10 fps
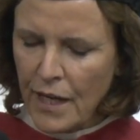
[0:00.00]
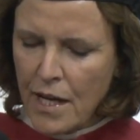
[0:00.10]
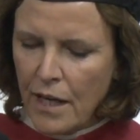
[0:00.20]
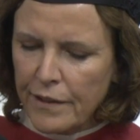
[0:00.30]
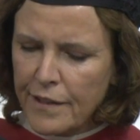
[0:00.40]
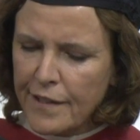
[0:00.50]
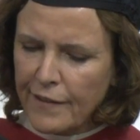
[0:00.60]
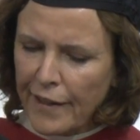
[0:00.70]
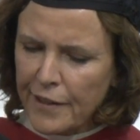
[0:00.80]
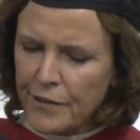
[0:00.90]
The
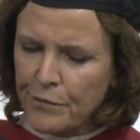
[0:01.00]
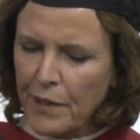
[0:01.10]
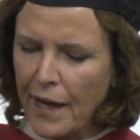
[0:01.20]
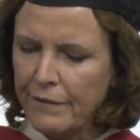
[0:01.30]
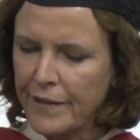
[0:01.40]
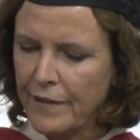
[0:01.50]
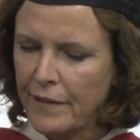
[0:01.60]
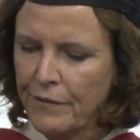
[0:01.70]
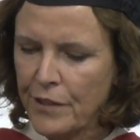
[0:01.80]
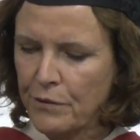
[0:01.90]
desires we have as
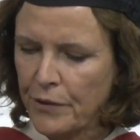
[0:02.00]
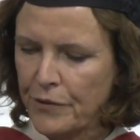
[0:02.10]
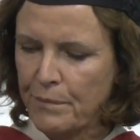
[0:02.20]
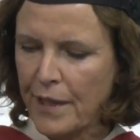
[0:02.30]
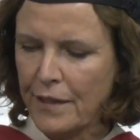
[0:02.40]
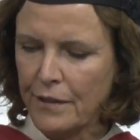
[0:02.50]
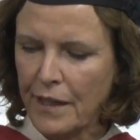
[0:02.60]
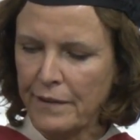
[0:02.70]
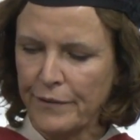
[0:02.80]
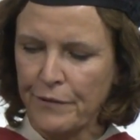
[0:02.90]
individuals to be
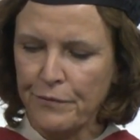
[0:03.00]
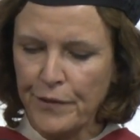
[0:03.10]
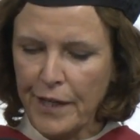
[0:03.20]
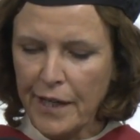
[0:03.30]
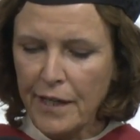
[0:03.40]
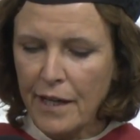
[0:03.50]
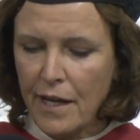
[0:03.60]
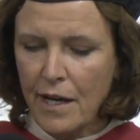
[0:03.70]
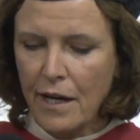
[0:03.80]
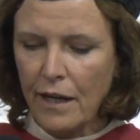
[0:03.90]
creatively free
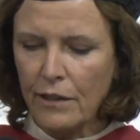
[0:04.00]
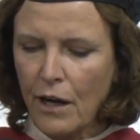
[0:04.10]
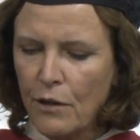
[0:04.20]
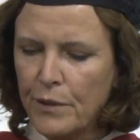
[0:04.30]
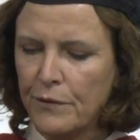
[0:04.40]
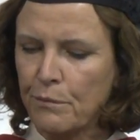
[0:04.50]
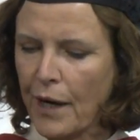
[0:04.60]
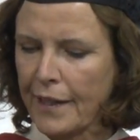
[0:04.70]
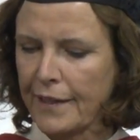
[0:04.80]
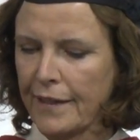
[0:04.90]
are always
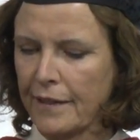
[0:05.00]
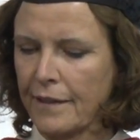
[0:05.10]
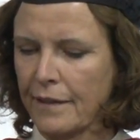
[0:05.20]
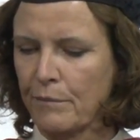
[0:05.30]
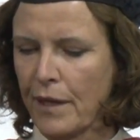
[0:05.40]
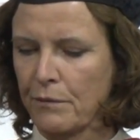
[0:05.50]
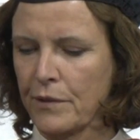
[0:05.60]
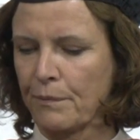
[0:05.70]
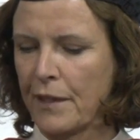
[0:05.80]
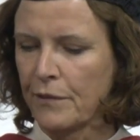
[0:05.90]
bracketed by
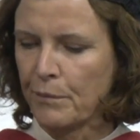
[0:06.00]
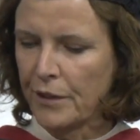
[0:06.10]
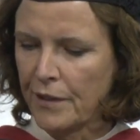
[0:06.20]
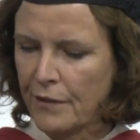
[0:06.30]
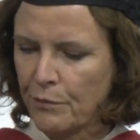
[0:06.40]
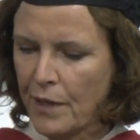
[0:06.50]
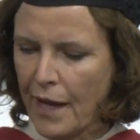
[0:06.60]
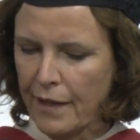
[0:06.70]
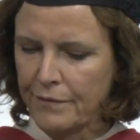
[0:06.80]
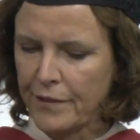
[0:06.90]
responsibilities we
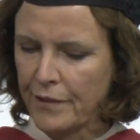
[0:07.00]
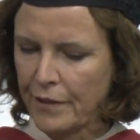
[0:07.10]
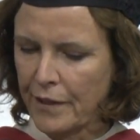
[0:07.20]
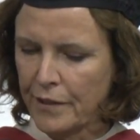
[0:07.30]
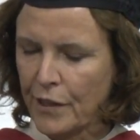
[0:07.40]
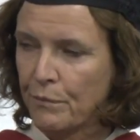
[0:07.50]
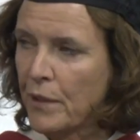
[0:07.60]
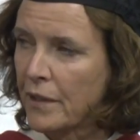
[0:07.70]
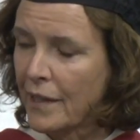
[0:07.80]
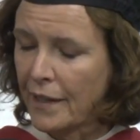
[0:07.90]
have to the greater
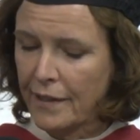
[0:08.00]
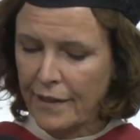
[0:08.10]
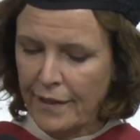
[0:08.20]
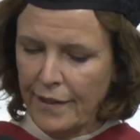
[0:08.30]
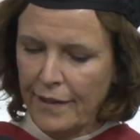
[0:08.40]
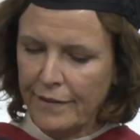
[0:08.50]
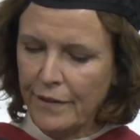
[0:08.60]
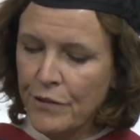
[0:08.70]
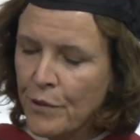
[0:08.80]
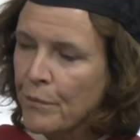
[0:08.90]
community, the
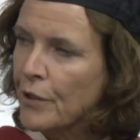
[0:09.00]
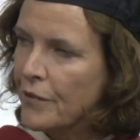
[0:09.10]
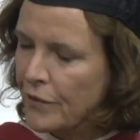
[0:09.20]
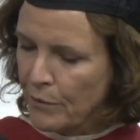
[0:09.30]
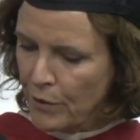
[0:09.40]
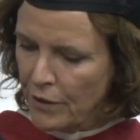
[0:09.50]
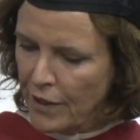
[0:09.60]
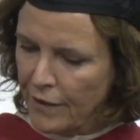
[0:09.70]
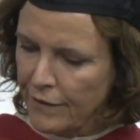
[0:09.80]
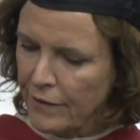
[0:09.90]
numerous
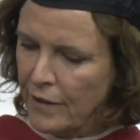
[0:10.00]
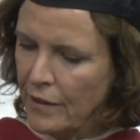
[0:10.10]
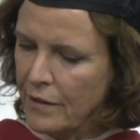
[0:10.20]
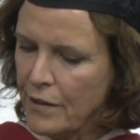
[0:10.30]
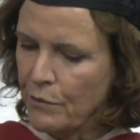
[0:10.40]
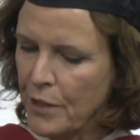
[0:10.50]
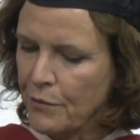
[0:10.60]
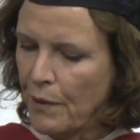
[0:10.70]
communities to which we